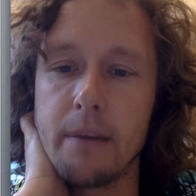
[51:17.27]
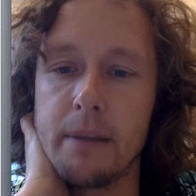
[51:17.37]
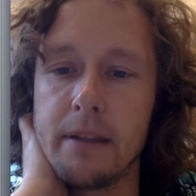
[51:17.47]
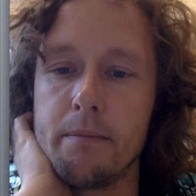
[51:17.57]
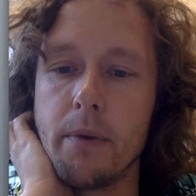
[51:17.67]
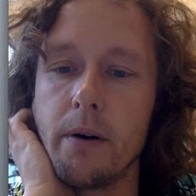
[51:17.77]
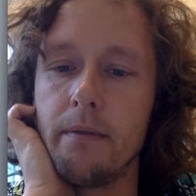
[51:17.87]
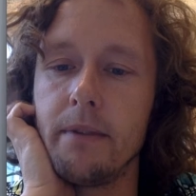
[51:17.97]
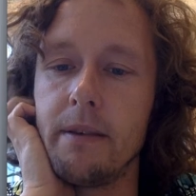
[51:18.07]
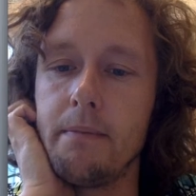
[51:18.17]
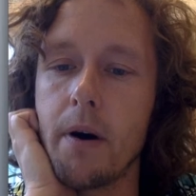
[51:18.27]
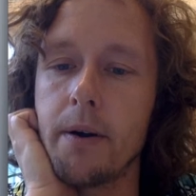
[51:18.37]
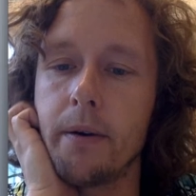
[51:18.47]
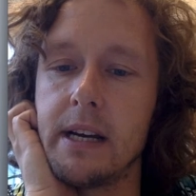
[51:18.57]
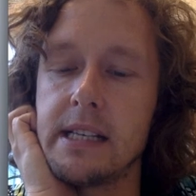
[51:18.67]
the
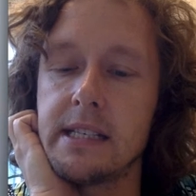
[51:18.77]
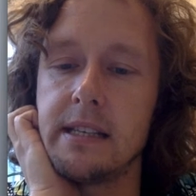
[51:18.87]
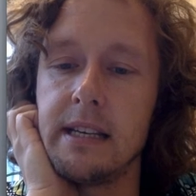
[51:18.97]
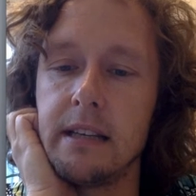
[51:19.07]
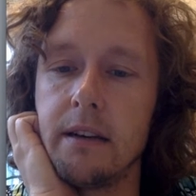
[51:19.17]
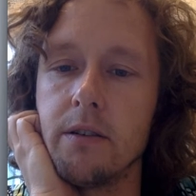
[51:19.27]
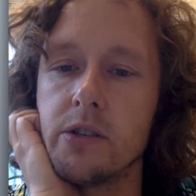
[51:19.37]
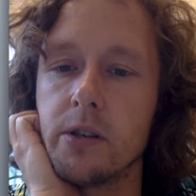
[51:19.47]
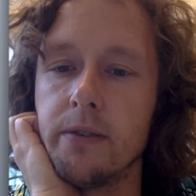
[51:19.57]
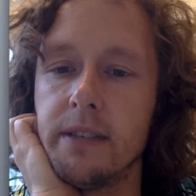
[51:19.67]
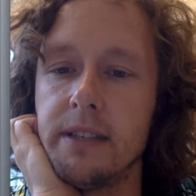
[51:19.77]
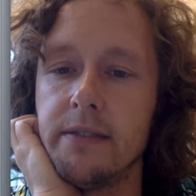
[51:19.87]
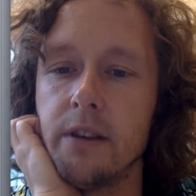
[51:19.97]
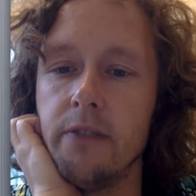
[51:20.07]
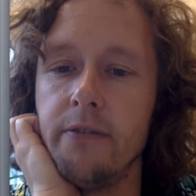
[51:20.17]
moderates, the
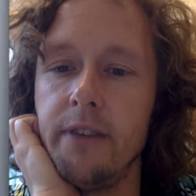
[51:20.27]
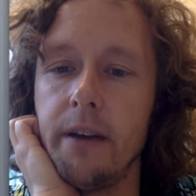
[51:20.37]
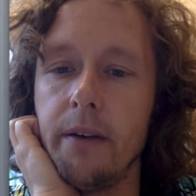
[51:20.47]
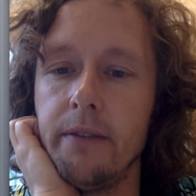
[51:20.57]
conservatives are very,